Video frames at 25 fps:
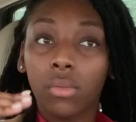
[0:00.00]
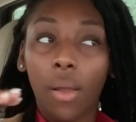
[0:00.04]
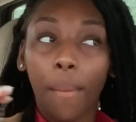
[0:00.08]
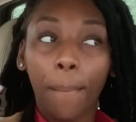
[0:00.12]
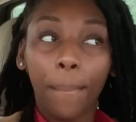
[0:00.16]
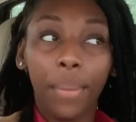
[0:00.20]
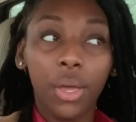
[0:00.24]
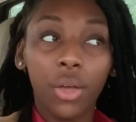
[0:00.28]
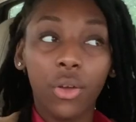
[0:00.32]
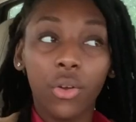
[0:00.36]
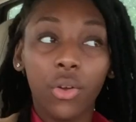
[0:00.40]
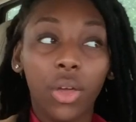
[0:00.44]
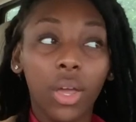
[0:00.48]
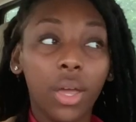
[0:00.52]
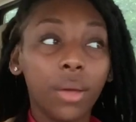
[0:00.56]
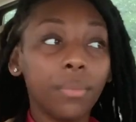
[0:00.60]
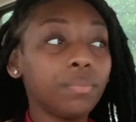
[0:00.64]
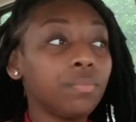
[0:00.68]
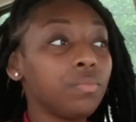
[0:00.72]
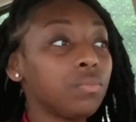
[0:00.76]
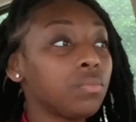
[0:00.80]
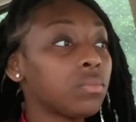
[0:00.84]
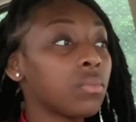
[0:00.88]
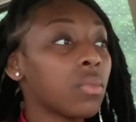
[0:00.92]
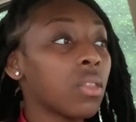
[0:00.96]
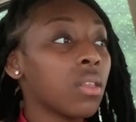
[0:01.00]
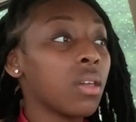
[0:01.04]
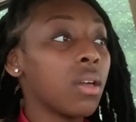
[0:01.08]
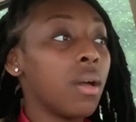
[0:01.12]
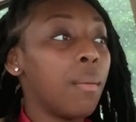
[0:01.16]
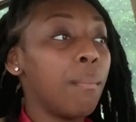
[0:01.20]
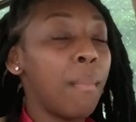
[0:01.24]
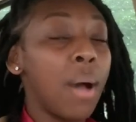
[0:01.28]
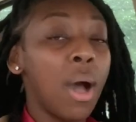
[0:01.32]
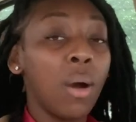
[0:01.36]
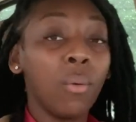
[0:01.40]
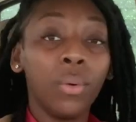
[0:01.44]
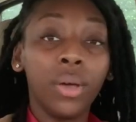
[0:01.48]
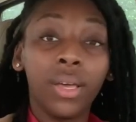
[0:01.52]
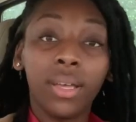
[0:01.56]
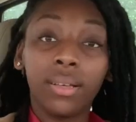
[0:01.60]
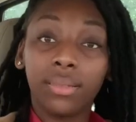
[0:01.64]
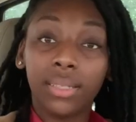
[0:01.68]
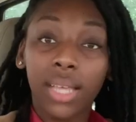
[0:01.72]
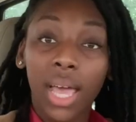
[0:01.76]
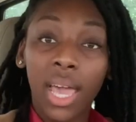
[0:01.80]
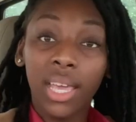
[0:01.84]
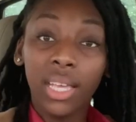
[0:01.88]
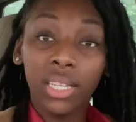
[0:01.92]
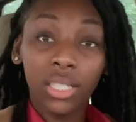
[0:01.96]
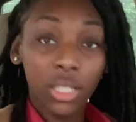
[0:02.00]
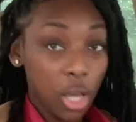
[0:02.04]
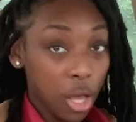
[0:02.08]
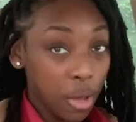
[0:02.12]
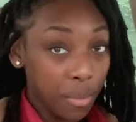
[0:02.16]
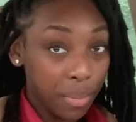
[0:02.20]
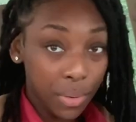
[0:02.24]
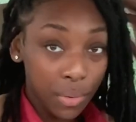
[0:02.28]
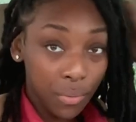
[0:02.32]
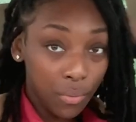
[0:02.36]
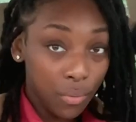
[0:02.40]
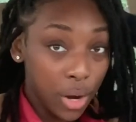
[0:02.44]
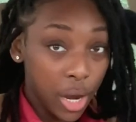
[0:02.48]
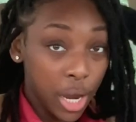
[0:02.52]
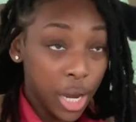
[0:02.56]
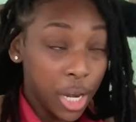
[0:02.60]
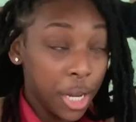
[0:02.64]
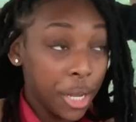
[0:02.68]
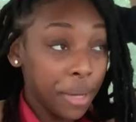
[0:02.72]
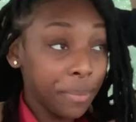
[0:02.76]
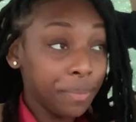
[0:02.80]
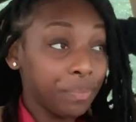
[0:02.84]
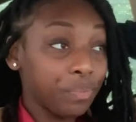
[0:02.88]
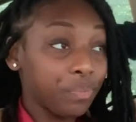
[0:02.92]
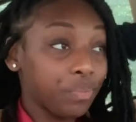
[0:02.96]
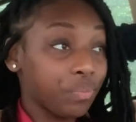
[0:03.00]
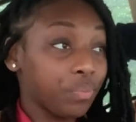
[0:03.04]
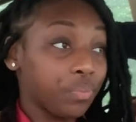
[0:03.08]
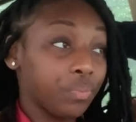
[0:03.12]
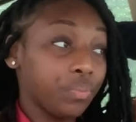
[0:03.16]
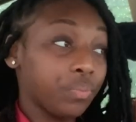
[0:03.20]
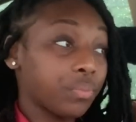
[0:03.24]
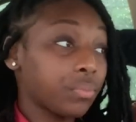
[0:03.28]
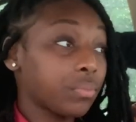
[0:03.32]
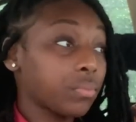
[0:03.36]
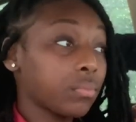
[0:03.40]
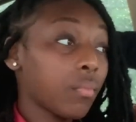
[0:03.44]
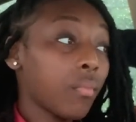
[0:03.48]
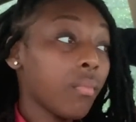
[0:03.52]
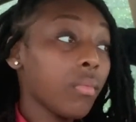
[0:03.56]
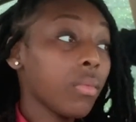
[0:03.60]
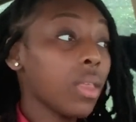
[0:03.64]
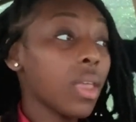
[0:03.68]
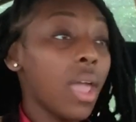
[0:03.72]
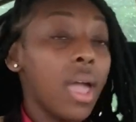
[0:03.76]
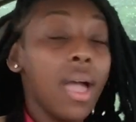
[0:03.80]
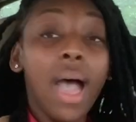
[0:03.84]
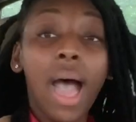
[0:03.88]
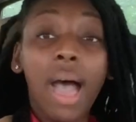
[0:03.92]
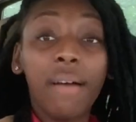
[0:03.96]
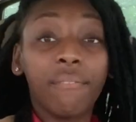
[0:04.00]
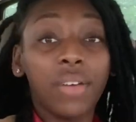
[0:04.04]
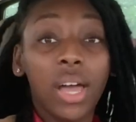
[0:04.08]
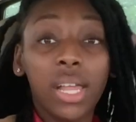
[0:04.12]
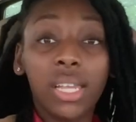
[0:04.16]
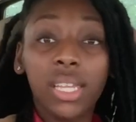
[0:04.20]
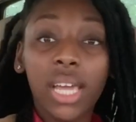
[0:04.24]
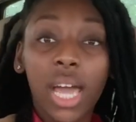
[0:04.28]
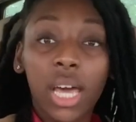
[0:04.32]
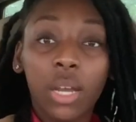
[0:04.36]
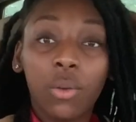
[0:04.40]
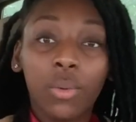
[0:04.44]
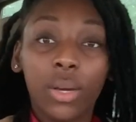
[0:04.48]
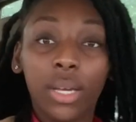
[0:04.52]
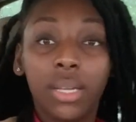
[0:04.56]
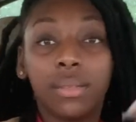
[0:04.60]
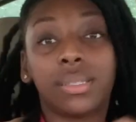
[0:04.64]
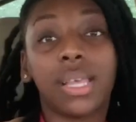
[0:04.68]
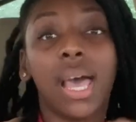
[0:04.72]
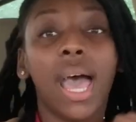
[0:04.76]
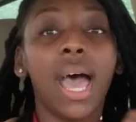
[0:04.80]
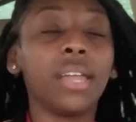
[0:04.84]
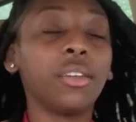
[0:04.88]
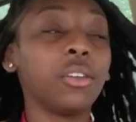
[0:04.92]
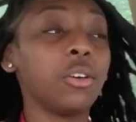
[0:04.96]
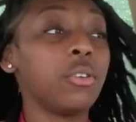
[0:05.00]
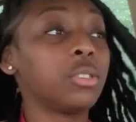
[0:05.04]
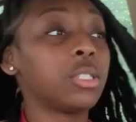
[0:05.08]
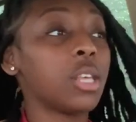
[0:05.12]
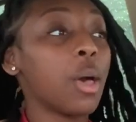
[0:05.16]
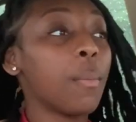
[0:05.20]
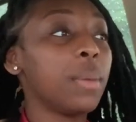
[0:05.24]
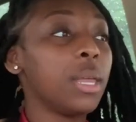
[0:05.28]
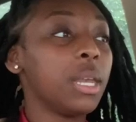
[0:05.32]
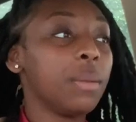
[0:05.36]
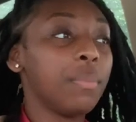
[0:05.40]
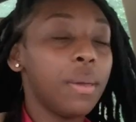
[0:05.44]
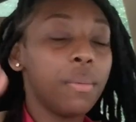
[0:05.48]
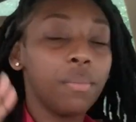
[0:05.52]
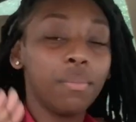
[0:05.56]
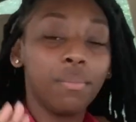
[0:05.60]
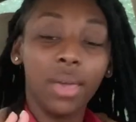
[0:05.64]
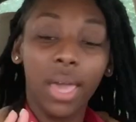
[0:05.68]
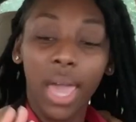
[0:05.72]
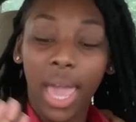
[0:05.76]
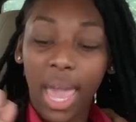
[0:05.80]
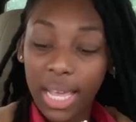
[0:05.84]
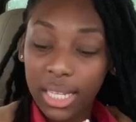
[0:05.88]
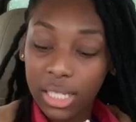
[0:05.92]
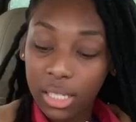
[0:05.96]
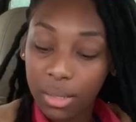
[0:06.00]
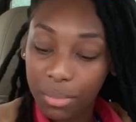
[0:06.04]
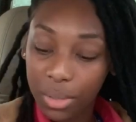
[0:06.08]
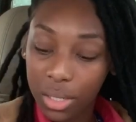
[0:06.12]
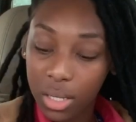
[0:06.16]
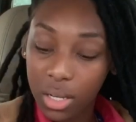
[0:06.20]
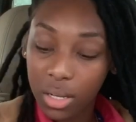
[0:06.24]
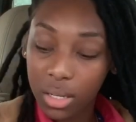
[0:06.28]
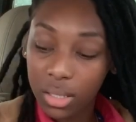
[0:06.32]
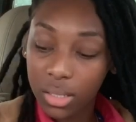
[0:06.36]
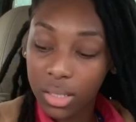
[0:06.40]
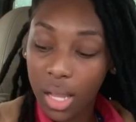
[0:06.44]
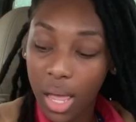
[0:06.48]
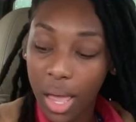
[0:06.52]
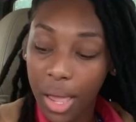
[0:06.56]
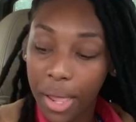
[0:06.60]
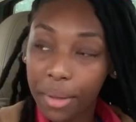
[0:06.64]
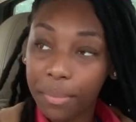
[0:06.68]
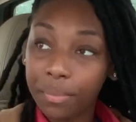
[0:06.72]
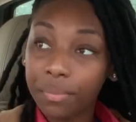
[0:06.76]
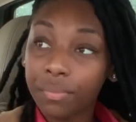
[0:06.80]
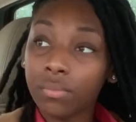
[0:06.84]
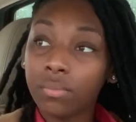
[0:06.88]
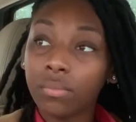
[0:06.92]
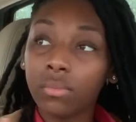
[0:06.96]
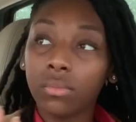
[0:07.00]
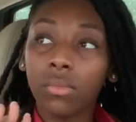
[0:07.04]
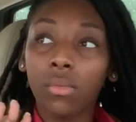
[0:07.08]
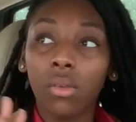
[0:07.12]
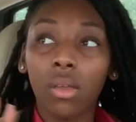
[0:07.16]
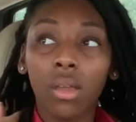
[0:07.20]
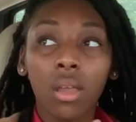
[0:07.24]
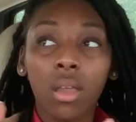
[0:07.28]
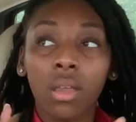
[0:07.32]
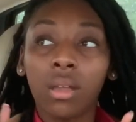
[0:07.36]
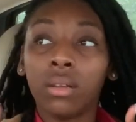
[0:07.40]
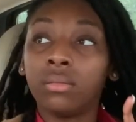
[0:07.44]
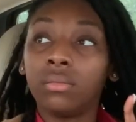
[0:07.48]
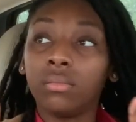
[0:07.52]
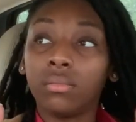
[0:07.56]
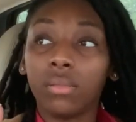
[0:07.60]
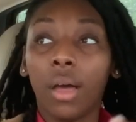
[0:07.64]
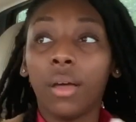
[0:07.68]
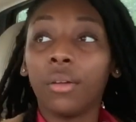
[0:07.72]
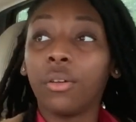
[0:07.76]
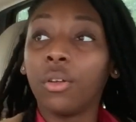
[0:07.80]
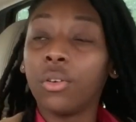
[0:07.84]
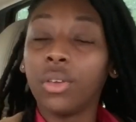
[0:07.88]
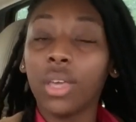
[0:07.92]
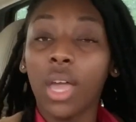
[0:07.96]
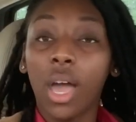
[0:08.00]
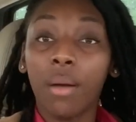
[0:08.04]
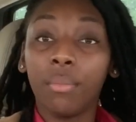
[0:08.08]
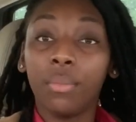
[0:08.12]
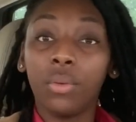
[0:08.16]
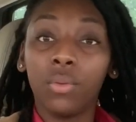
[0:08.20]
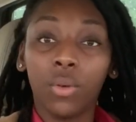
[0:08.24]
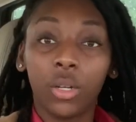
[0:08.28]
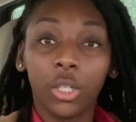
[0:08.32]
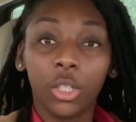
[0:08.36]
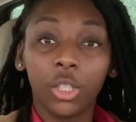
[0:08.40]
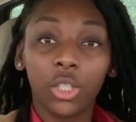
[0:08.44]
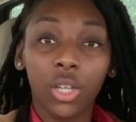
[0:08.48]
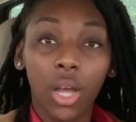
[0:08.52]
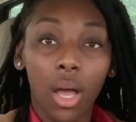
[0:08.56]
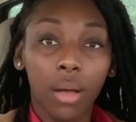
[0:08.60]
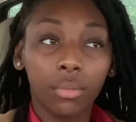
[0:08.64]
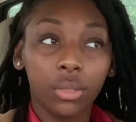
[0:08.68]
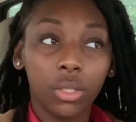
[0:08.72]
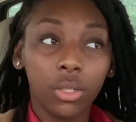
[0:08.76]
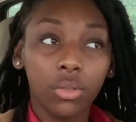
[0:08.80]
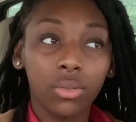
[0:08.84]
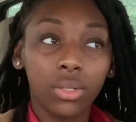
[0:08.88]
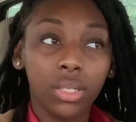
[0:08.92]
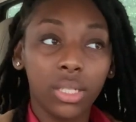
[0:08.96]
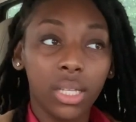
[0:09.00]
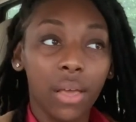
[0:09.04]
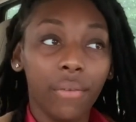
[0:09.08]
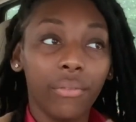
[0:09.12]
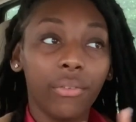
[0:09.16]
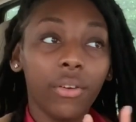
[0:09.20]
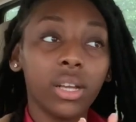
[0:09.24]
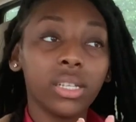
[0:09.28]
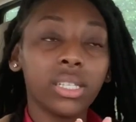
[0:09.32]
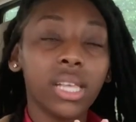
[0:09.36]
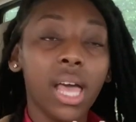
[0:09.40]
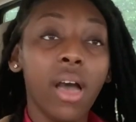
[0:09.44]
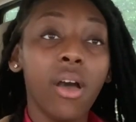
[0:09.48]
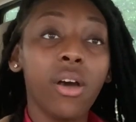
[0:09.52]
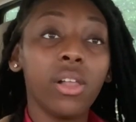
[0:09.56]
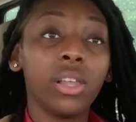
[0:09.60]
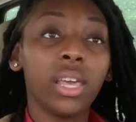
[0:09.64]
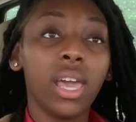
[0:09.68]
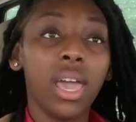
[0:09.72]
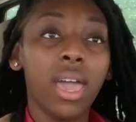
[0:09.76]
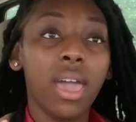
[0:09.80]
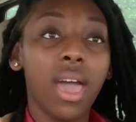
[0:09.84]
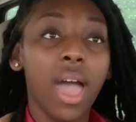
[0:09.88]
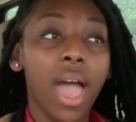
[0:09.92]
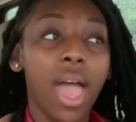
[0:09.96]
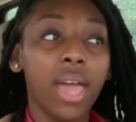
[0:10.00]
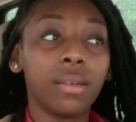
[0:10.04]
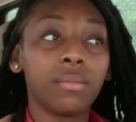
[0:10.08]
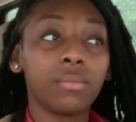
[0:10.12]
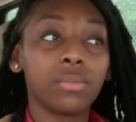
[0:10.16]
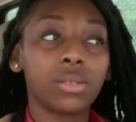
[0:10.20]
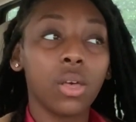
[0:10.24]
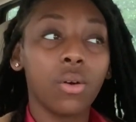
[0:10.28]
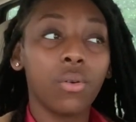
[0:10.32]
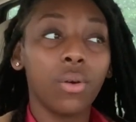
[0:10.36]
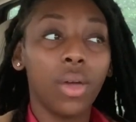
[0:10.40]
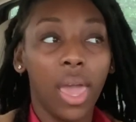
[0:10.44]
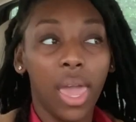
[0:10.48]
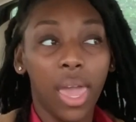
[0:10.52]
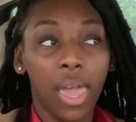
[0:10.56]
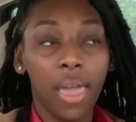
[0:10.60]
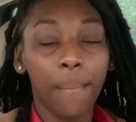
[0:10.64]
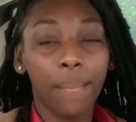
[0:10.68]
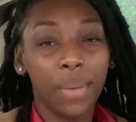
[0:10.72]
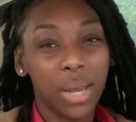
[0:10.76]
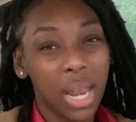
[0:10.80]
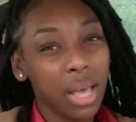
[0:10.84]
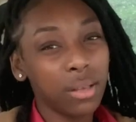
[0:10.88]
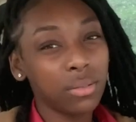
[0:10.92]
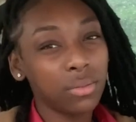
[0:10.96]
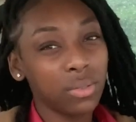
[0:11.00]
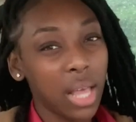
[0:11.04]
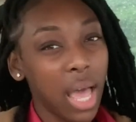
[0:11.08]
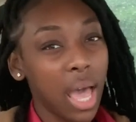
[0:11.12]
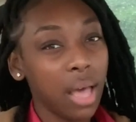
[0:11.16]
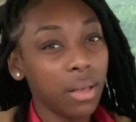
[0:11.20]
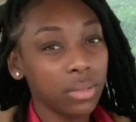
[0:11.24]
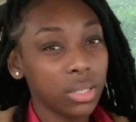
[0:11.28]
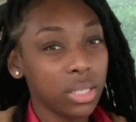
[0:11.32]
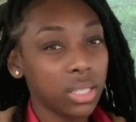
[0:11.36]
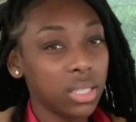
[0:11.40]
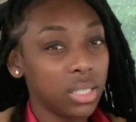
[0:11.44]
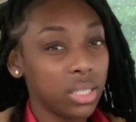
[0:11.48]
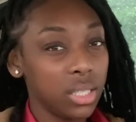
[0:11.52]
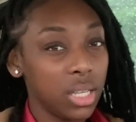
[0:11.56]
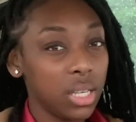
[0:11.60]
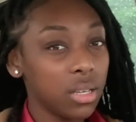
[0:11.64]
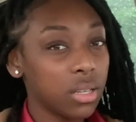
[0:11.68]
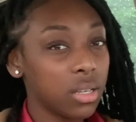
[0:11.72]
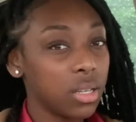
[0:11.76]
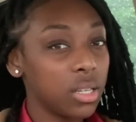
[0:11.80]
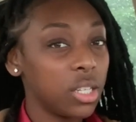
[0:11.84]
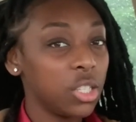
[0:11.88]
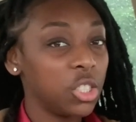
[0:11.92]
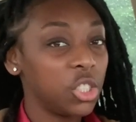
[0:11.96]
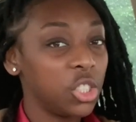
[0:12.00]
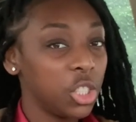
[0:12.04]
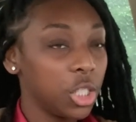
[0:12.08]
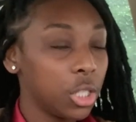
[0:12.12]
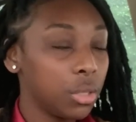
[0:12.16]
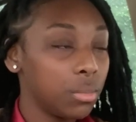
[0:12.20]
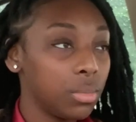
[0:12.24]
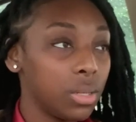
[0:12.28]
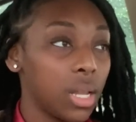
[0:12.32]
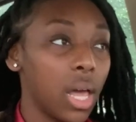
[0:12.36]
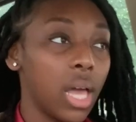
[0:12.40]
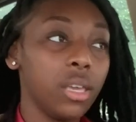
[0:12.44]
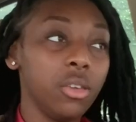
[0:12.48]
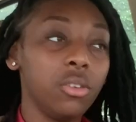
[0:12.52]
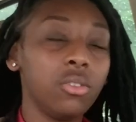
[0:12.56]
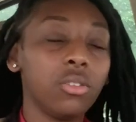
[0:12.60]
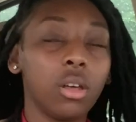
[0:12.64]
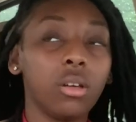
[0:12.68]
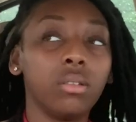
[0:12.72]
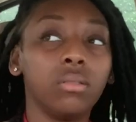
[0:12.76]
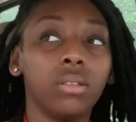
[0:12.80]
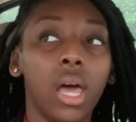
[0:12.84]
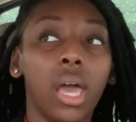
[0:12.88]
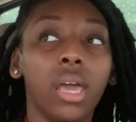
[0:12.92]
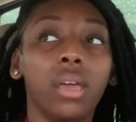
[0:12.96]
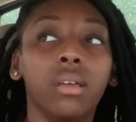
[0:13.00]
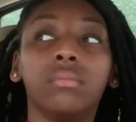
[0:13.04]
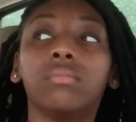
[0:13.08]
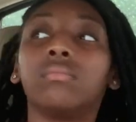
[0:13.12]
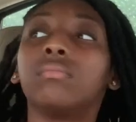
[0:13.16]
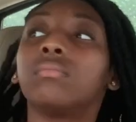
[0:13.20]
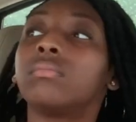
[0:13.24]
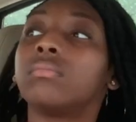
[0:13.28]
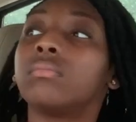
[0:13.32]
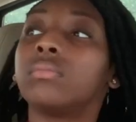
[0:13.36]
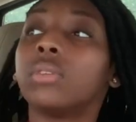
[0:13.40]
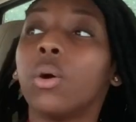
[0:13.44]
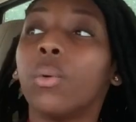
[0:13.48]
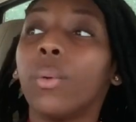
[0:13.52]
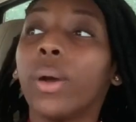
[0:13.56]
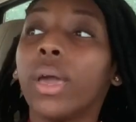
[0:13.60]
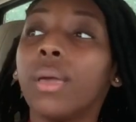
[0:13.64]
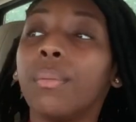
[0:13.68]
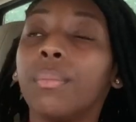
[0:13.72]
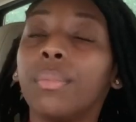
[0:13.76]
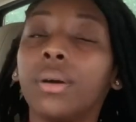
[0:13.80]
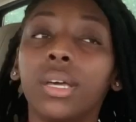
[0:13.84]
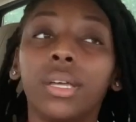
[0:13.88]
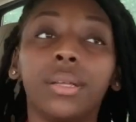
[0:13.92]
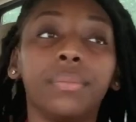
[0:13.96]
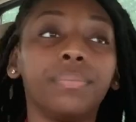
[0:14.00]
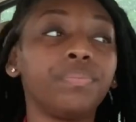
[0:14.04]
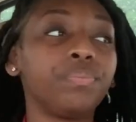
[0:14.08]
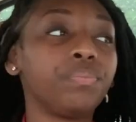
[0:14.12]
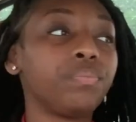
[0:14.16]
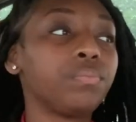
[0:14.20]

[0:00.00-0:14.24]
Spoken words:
Period. My website is up and running. I finally got a website. I know so many people been asking, because like I know y'all be wanting to shop too, because at first I only had items on hand, but I still could have shipped, like, you know, like away, but